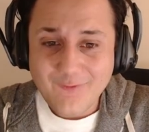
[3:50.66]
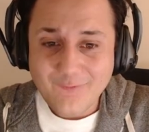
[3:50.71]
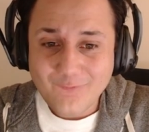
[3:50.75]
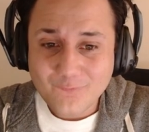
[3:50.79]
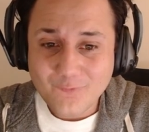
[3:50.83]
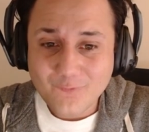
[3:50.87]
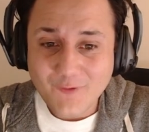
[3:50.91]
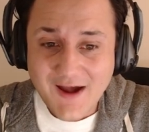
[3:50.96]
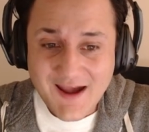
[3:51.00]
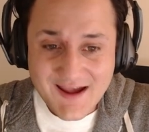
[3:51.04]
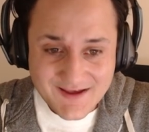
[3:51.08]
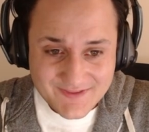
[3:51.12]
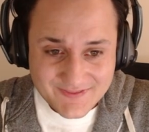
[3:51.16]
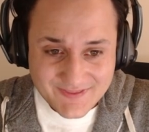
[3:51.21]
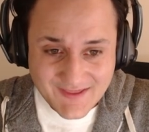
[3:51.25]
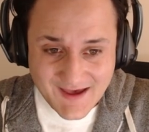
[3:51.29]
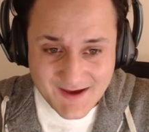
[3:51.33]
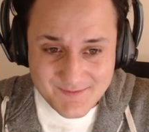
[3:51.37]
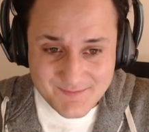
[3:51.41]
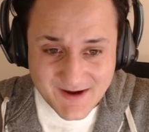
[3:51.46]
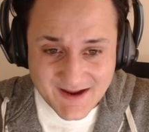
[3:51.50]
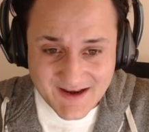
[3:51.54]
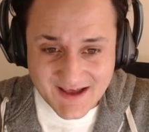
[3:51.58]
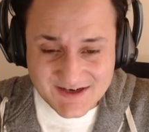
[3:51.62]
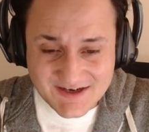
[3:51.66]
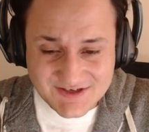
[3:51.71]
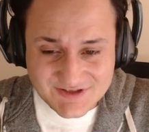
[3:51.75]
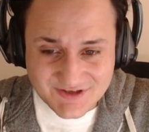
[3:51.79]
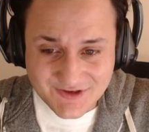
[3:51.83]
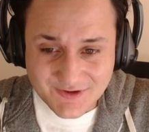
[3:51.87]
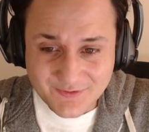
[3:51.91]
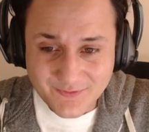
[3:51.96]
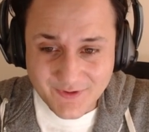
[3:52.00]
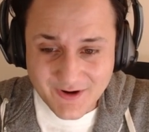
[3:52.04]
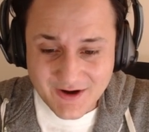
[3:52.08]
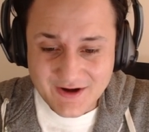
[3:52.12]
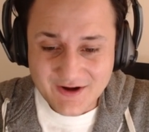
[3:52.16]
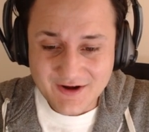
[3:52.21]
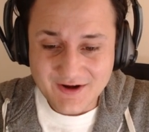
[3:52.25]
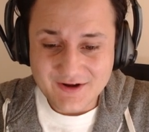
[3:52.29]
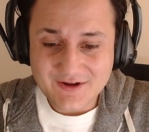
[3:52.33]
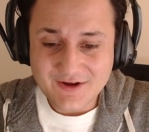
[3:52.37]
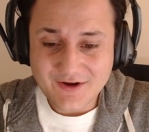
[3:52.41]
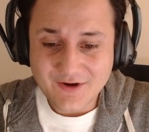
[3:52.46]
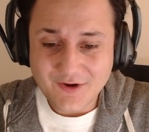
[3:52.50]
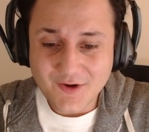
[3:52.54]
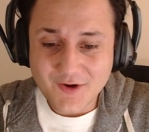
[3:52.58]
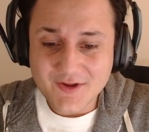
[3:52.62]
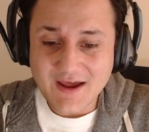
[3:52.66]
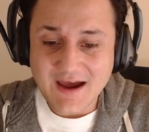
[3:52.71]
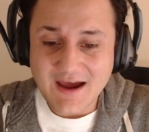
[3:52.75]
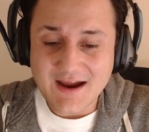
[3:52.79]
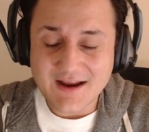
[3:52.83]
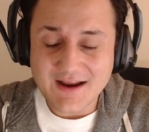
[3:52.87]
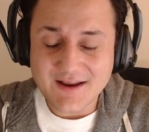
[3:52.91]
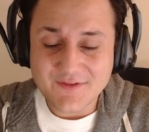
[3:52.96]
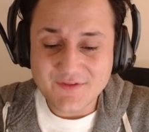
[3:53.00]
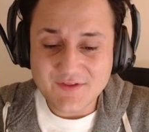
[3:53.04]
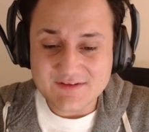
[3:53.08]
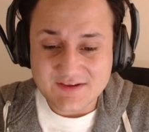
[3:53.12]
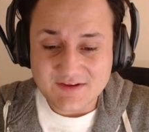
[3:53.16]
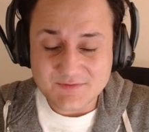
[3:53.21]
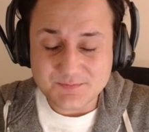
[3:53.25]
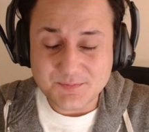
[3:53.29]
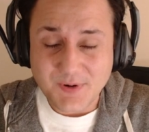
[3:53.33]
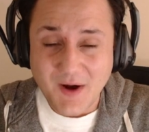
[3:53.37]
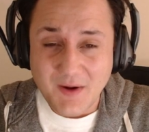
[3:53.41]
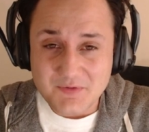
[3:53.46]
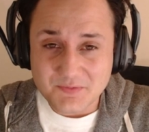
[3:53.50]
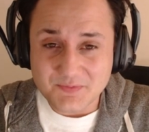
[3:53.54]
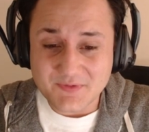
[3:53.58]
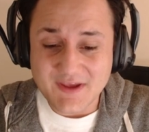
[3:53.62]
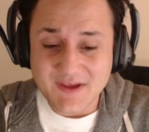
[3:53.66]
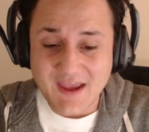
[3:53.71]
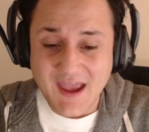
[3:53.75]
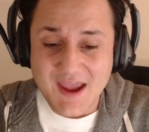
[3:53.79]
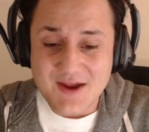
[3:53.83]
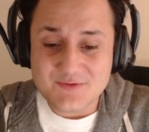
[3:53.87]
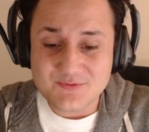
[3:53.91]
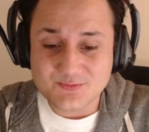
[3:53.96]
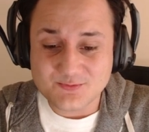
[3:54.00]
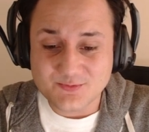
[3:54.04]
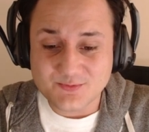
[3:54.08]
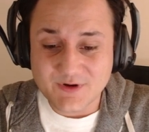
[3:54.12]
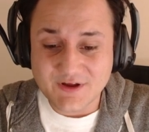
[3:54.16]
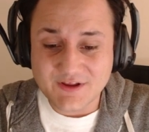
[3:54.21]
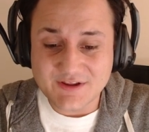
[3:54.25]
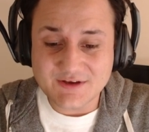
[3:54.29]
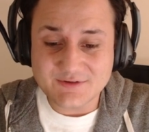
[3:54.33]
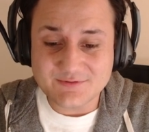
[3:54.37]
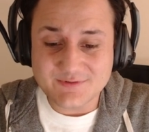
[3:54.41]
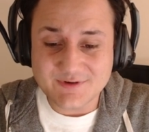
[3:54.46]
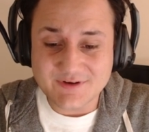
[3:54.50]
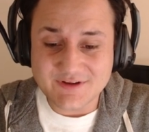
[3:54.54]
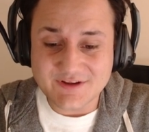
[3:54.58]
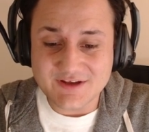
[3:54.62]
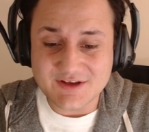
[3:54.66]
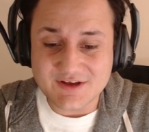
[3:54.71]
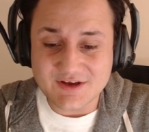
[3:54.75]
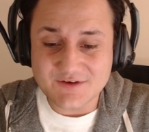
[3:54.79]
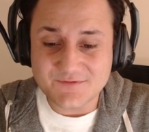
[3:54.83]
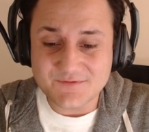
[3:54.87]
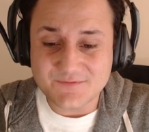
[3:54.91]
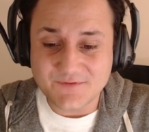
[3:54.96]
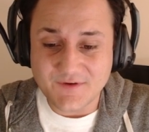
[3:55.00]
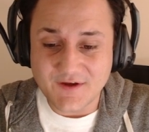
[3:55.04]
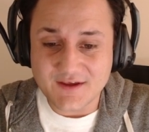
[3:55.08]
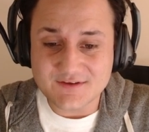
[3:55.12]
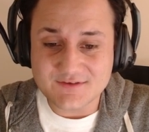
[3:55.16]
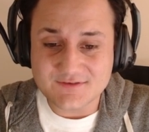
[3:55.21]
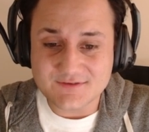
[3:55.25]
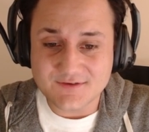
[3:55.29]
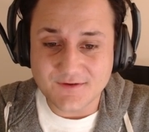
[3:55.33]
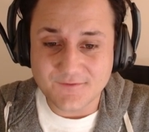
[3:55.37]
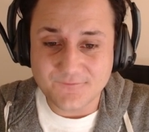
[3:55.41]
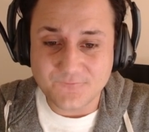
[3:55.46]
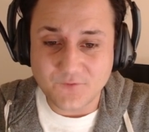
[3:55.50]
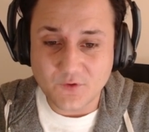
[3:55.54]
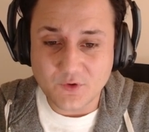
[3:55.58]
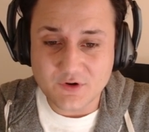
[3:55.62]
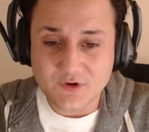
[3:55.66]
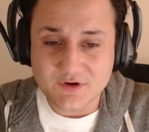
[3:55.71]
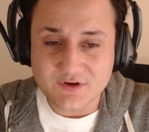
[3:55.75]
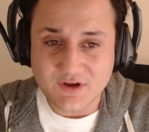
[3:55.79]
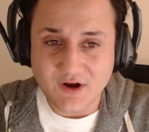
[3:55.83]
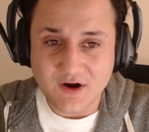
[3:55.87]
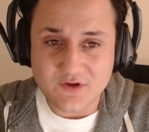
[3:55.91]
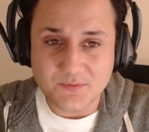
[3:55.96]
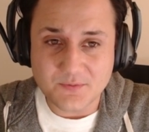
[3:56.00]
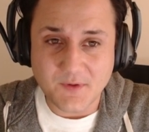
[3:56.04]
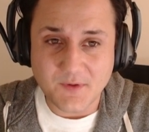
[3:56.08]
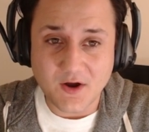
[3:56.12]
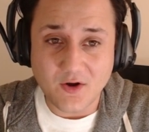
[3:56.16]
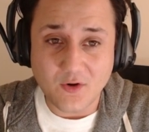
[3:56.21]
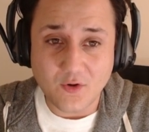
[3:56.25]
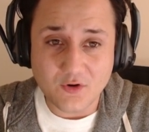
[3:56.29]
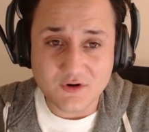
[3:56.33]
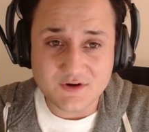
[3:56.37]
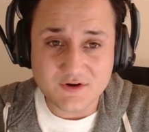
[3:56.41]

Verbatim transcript: Wait, that might actually work. Hold on. This is probably a really, really good face for Darth Maul or